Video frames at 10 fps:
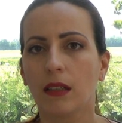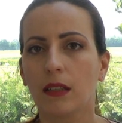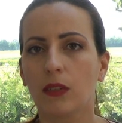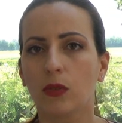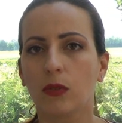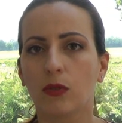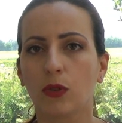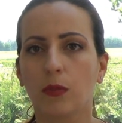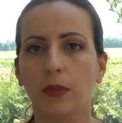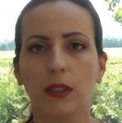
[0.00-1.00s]
this
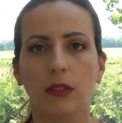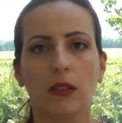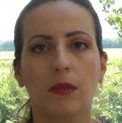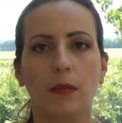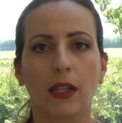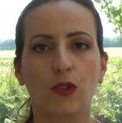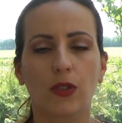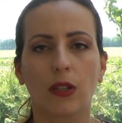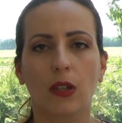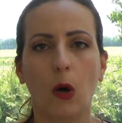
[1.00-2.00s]
should be
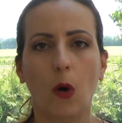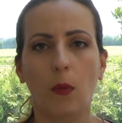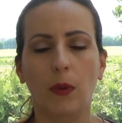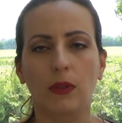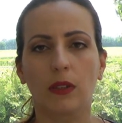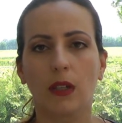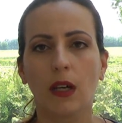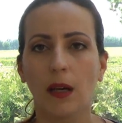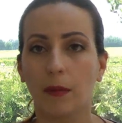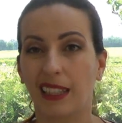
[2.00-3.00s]
much opened,
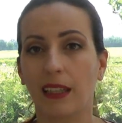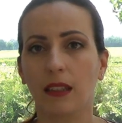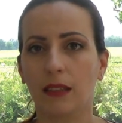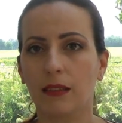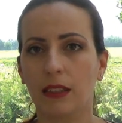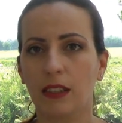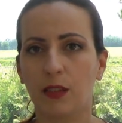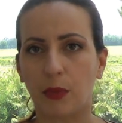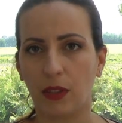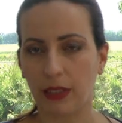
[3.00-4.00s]
but I think this
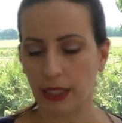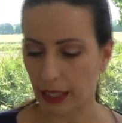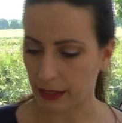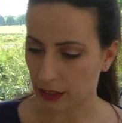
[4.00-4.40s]
is perfect like